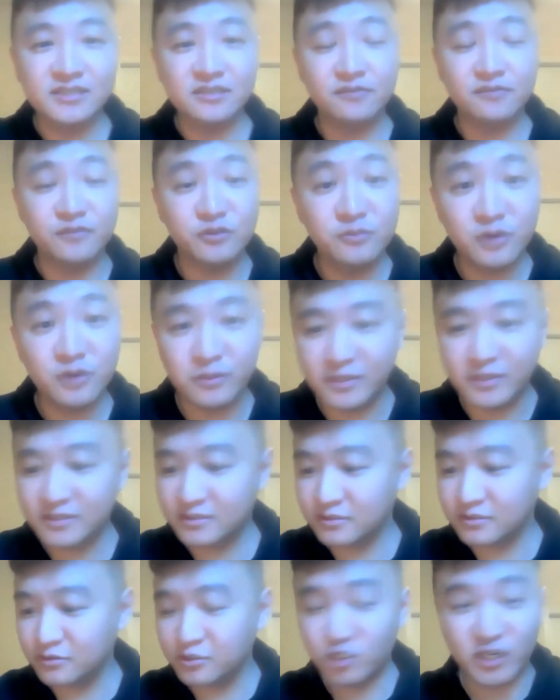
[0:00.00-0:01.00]
just a few
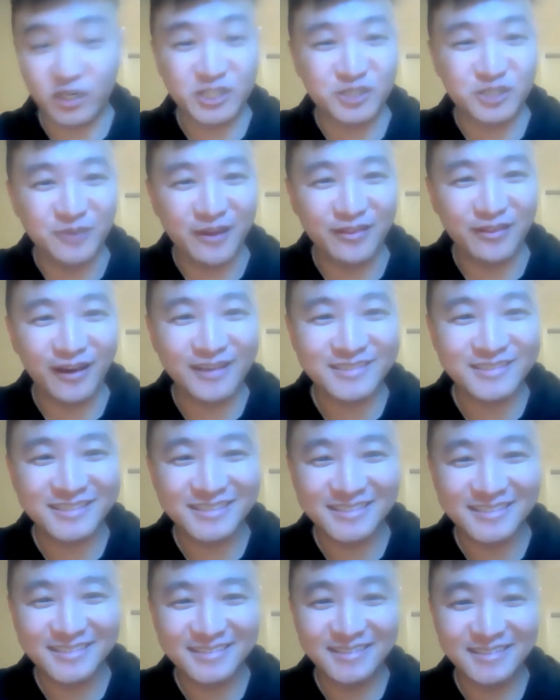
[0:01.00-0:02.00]
moments to structure my
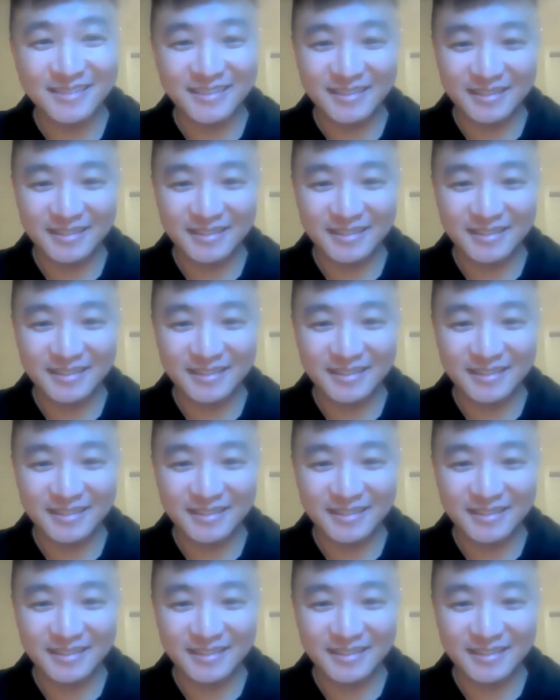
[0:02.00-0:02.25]
thoughts.